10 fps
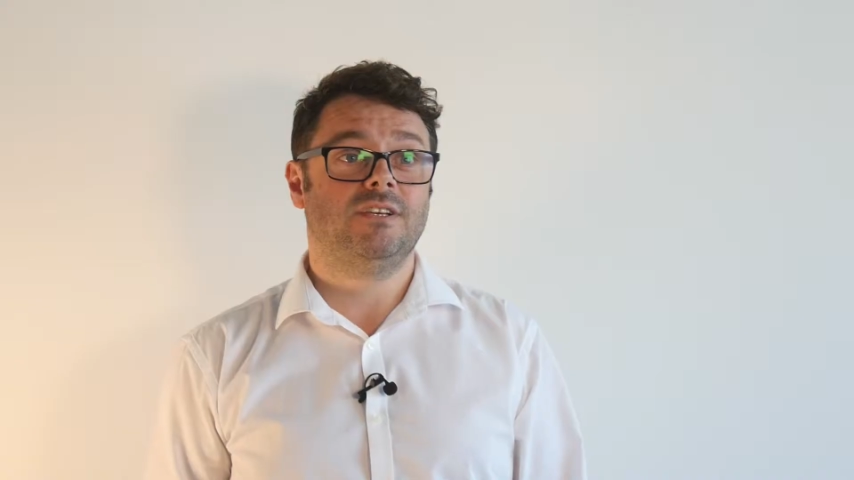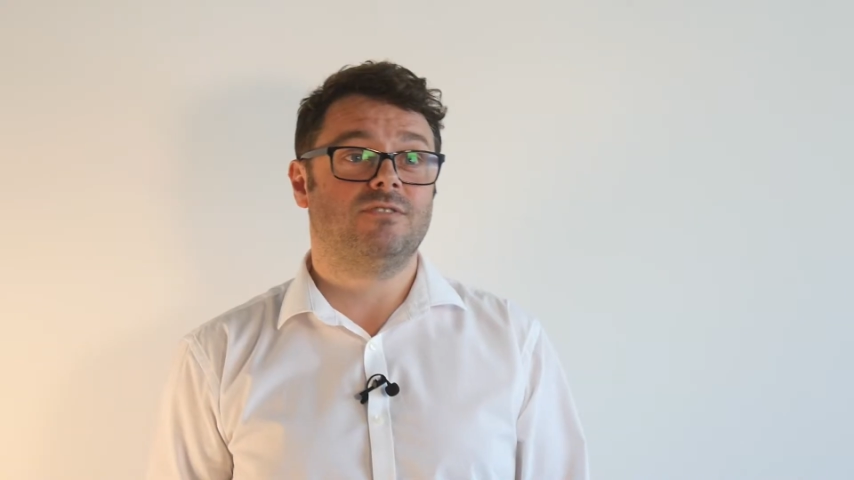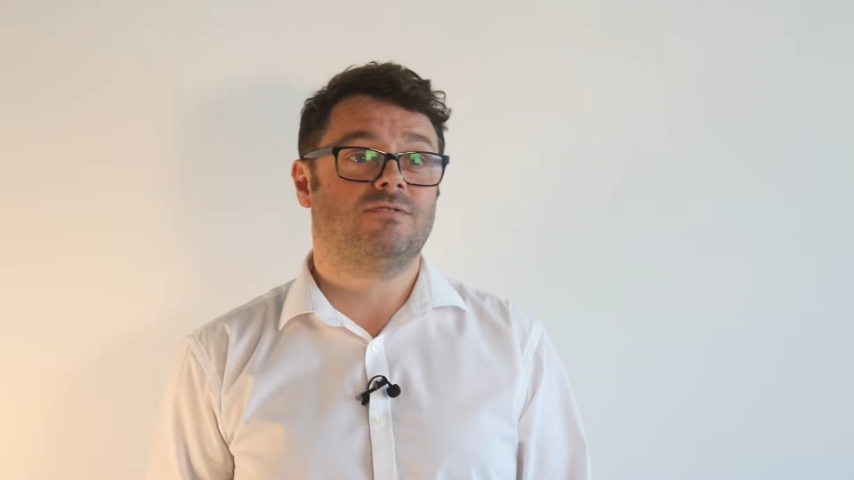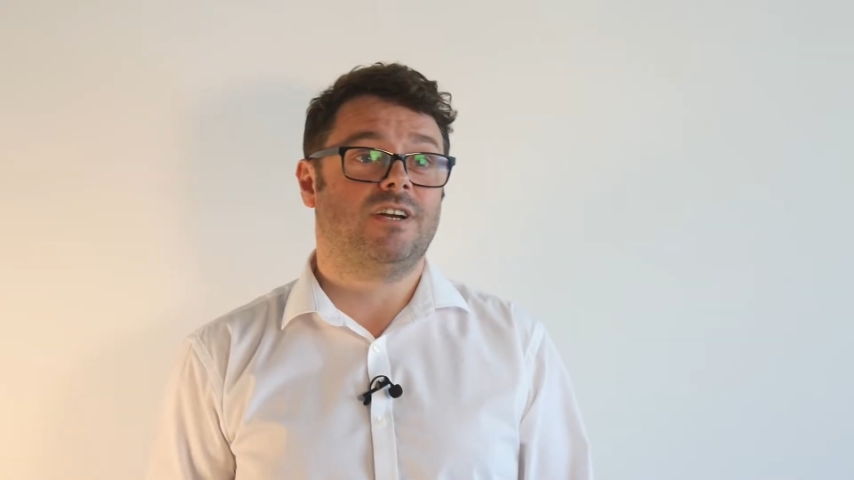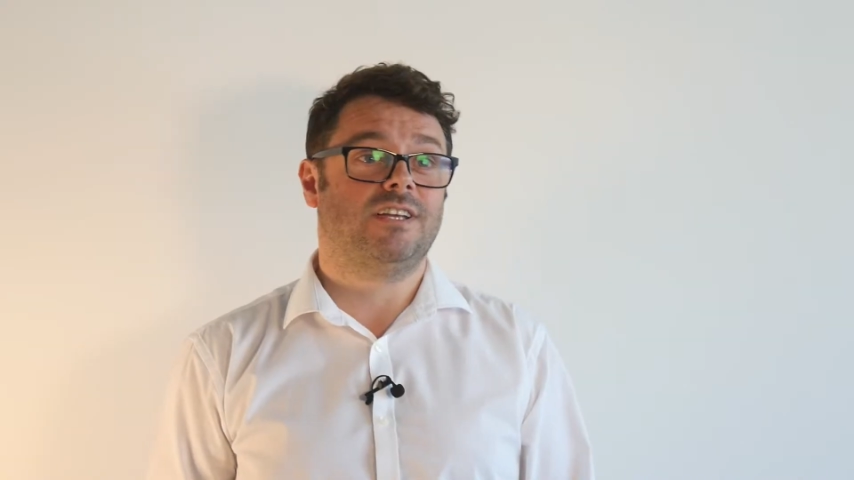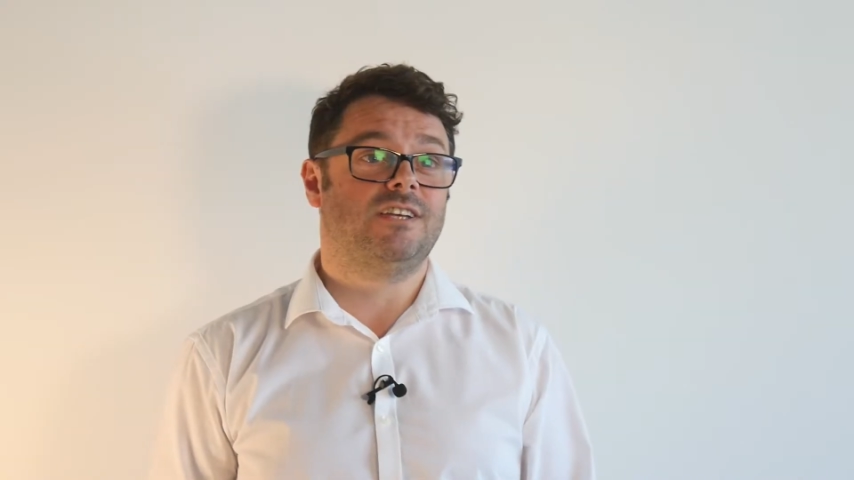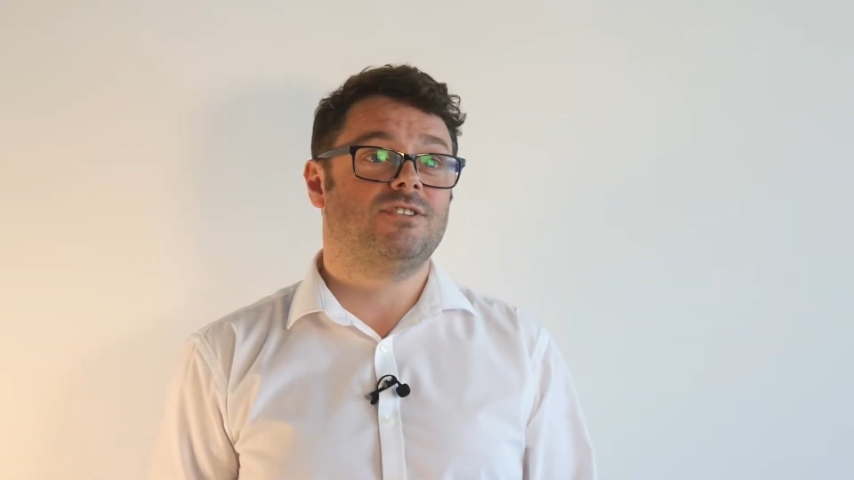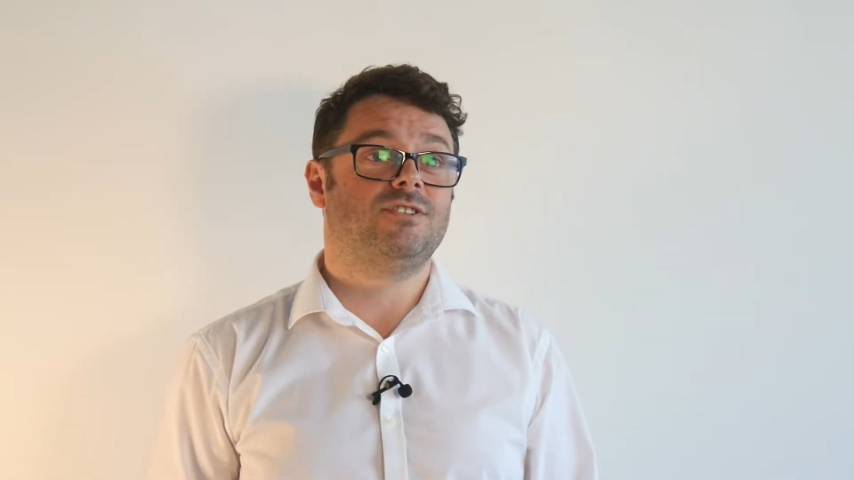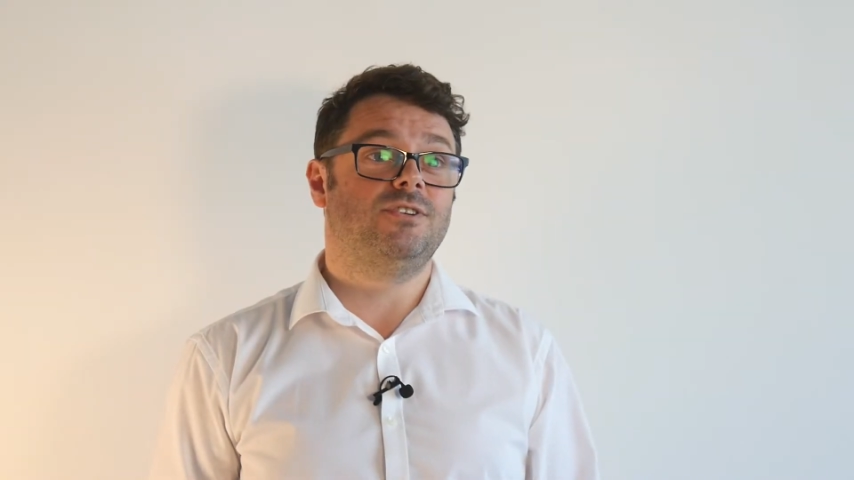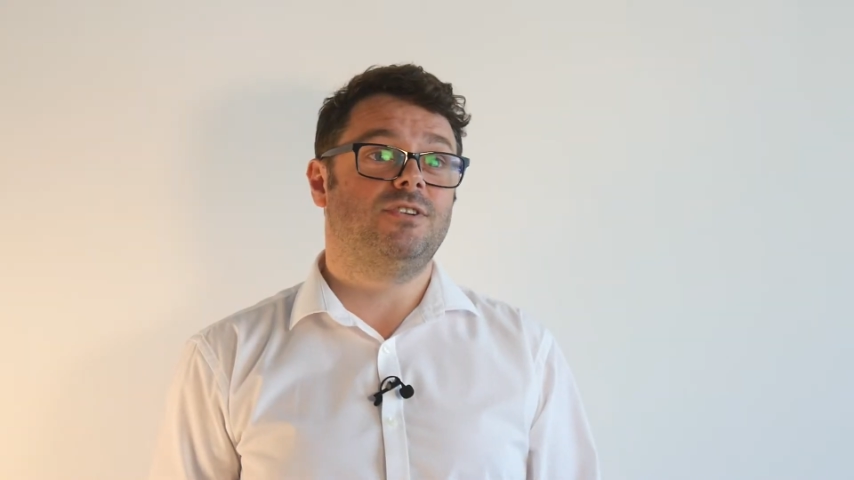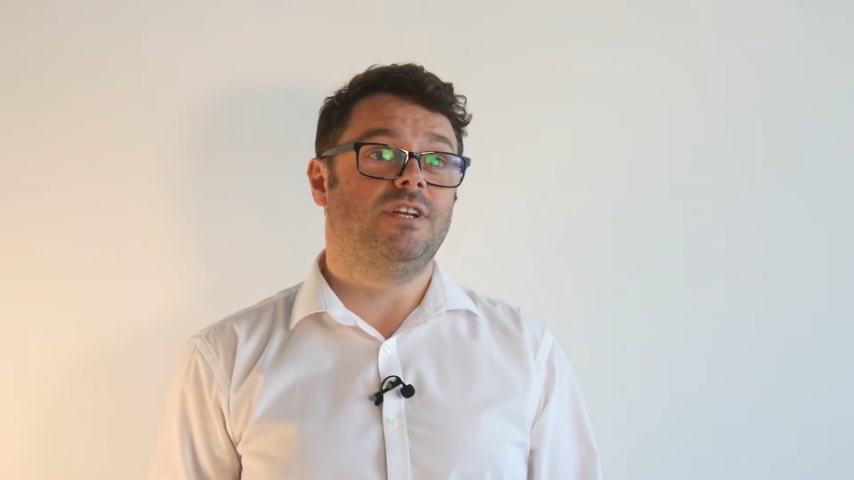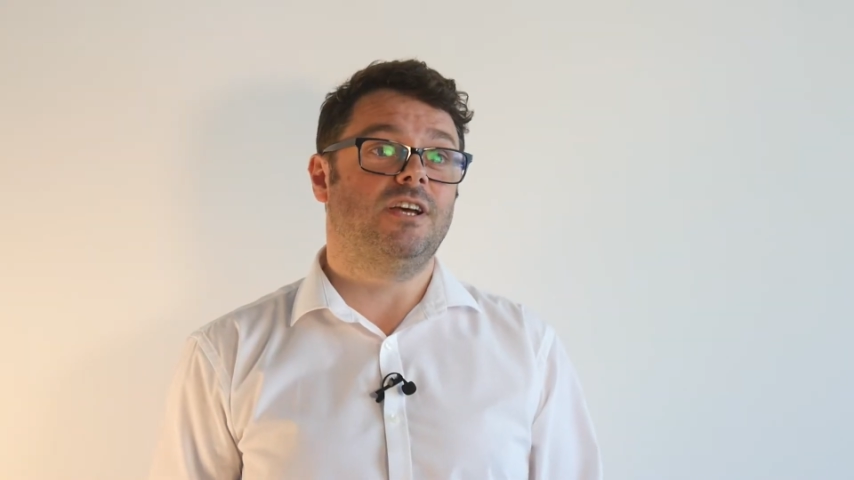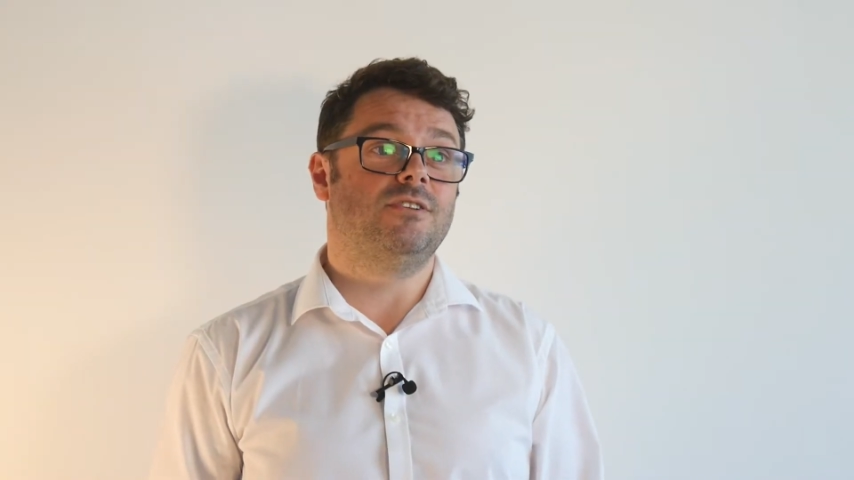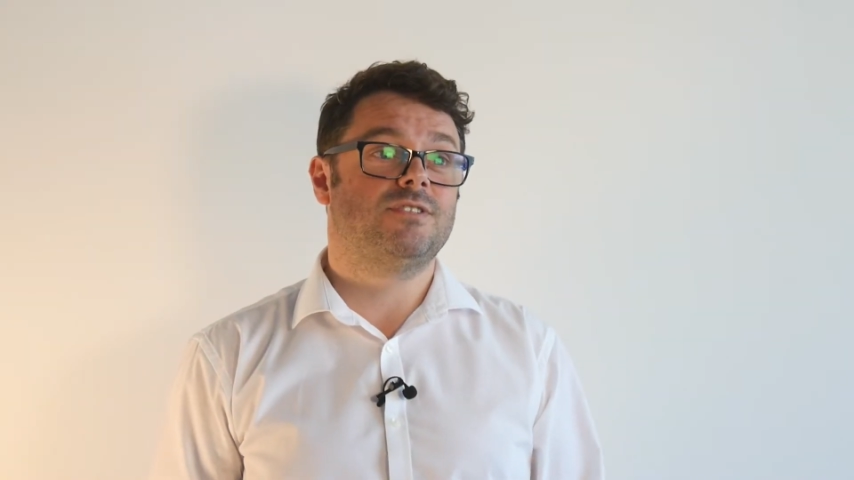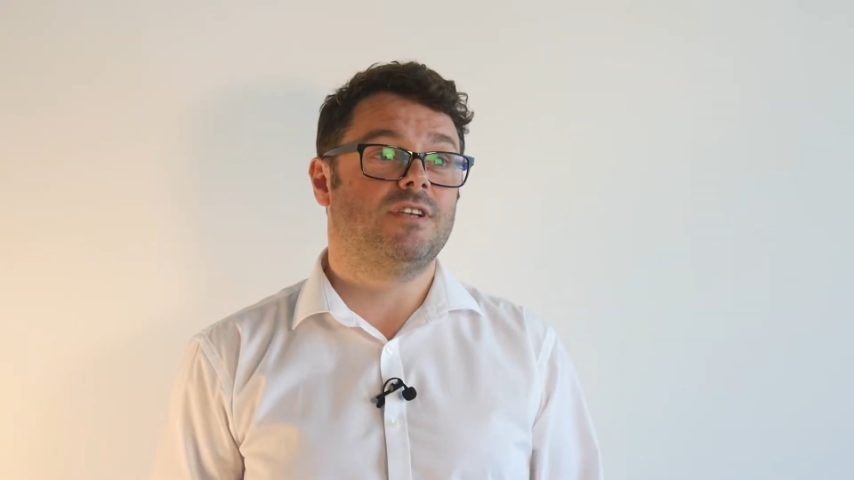at Friargate
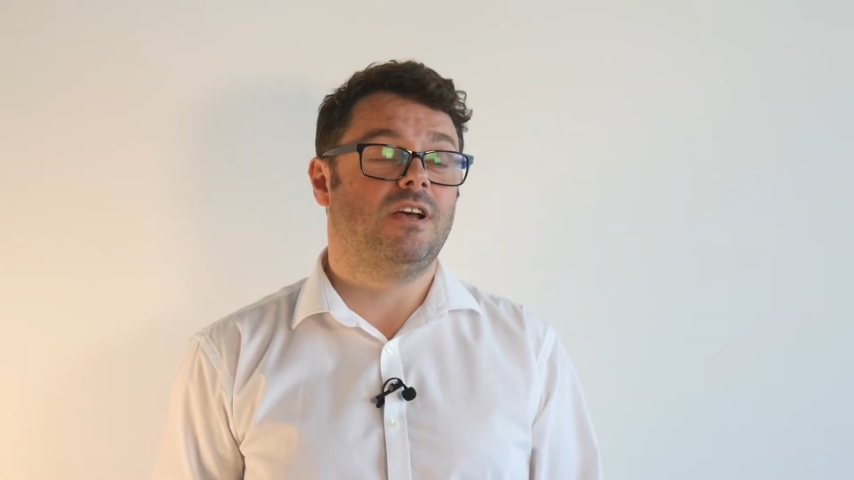Studios,